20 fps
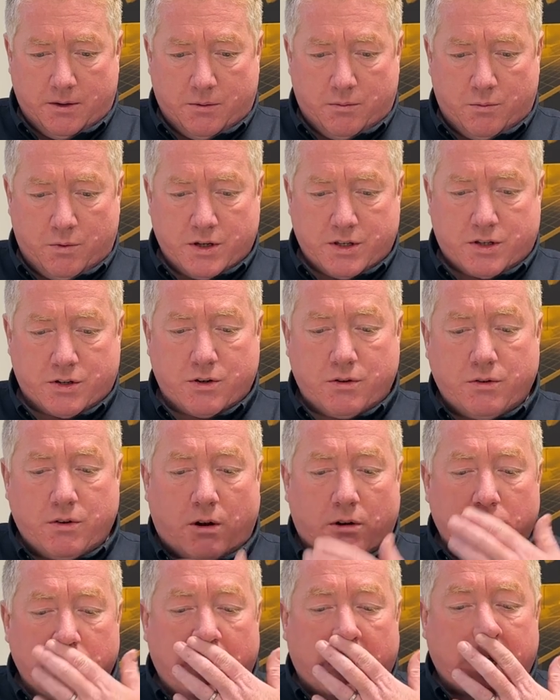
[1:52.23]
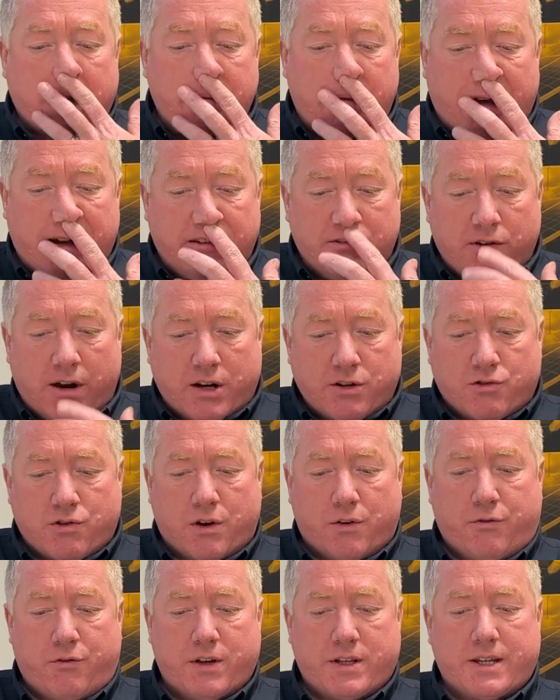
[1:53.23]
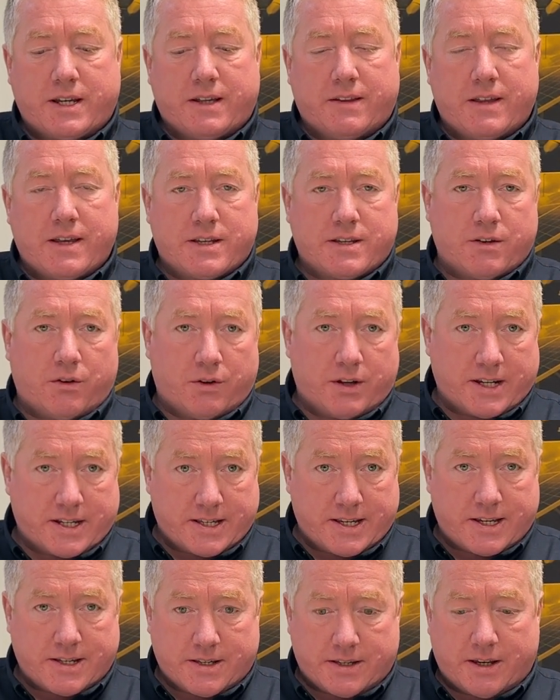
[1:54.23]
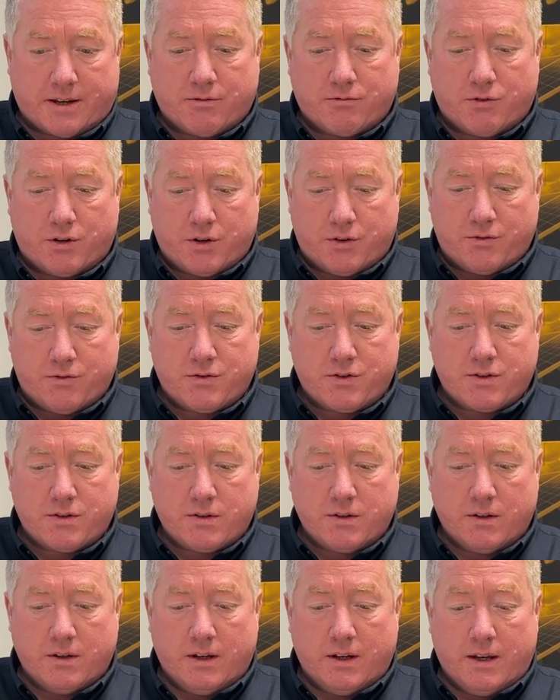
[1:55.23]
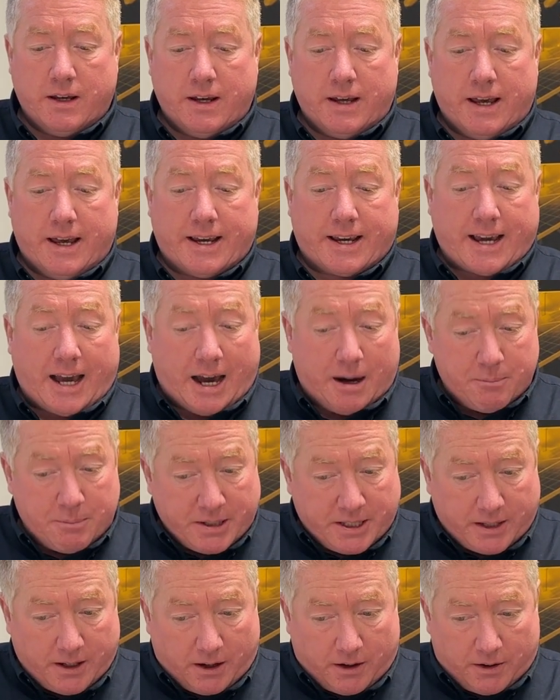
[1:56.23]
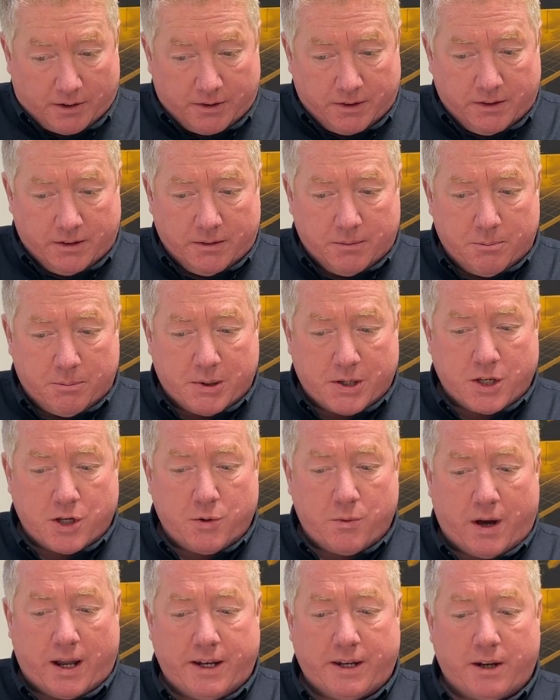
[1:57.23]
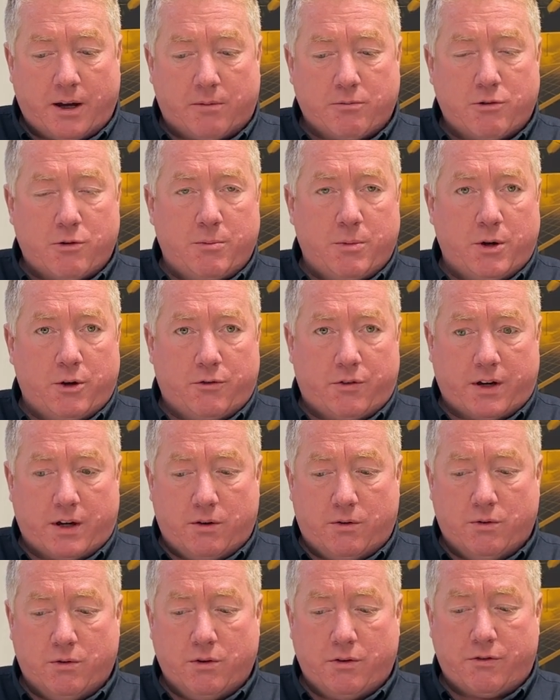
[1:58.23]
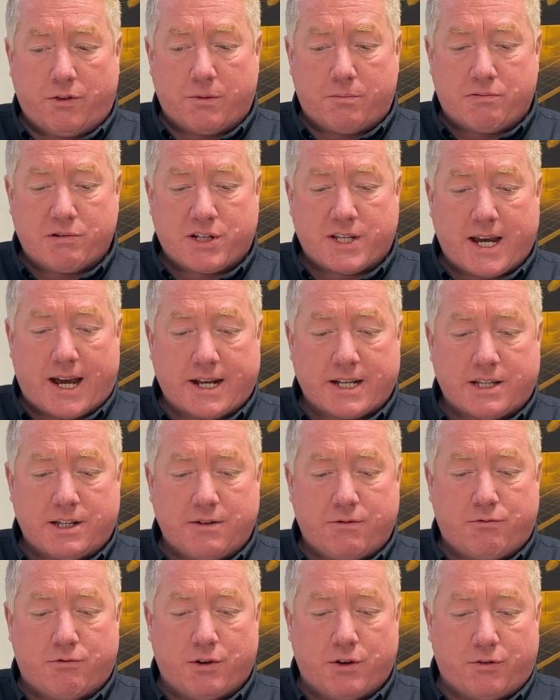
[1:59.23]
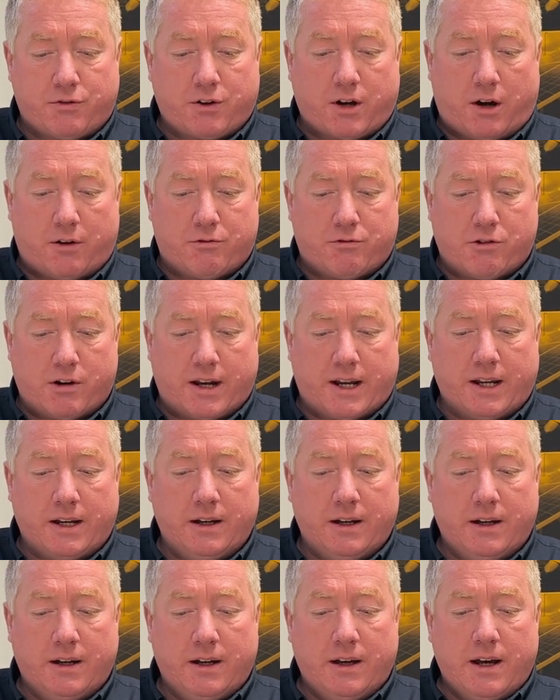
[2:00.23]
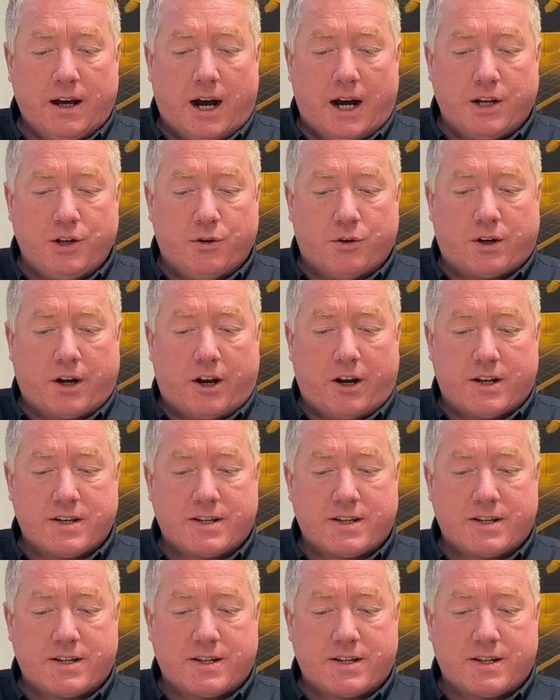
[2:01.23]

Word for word: We do not recommend retrofitting this on existing roofs. It can be done, but you end up removing all of the protective roof covering and you're going to